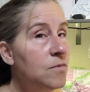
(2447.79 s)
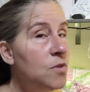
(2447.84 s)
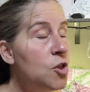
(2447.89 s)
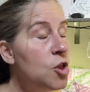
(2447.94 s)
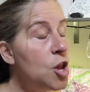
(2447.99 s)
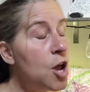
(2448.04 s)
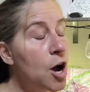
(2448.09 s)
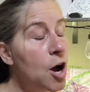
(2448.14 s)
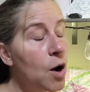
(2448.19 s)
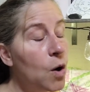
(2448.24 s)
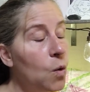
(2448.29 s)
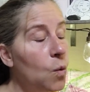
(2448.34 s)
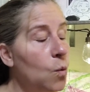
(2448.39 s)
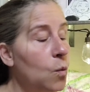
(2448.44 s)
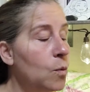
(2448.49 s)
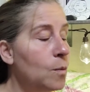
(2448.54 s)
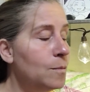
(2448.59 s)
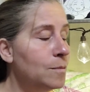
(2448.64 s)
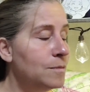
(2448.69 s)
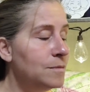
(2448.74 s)
No,
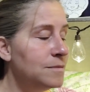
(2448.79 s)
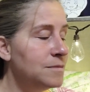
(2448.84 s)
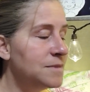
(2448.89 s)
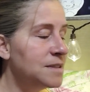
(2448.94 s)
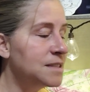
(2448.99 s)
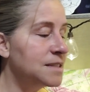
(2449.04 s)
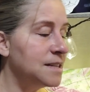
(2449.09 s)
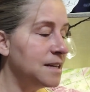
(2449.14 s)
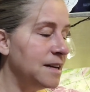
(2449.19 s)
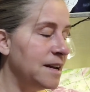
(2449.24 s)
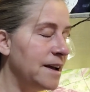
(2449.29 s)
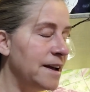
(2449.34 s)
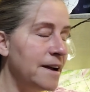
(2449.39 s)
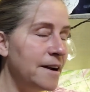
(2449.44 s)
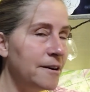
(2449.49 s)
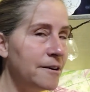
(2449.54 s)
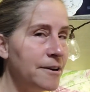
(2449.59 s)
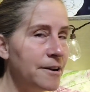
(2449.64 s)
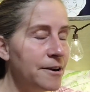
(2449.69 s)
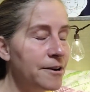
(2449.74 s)
said
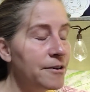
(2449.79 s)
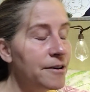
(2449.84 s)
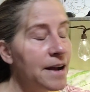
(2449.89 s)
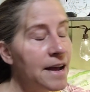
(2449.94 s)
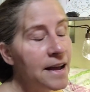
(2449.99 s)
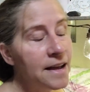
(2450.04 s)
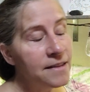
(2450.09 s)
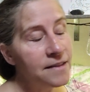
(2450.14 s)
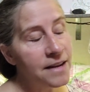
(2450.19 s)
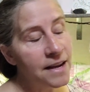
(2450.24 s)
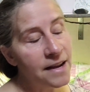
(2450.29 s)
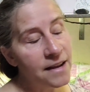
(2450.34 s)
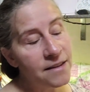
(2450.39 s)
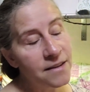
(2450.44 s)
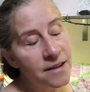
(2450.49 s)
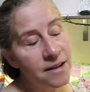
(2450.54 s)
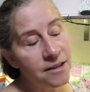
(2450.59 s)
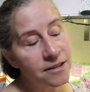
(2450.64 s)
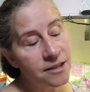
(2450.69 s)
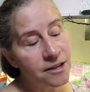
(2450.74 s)
Harrier and
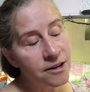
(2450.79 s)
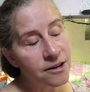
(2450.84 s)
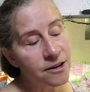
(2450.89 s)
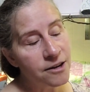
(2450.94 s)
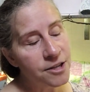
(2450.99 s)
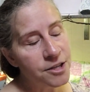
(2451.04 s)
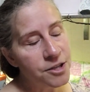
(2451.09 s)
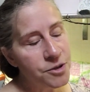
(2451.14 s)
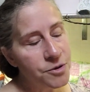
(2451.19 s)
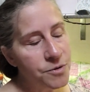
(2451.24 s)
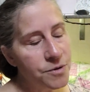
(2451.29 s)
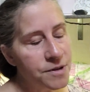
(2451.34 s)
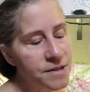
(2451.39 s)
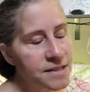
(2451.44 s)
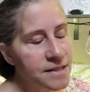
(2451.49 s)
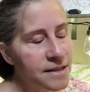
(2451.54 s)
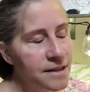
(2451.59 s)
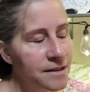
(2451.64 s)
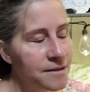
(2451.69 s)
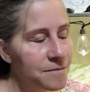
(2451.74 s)
Ankildar in
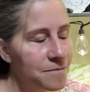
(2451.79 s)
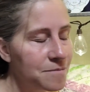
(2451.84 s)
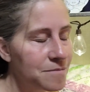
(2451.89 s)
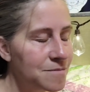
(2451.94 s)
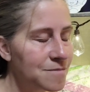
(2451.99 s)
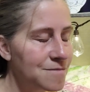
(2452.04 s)
unison.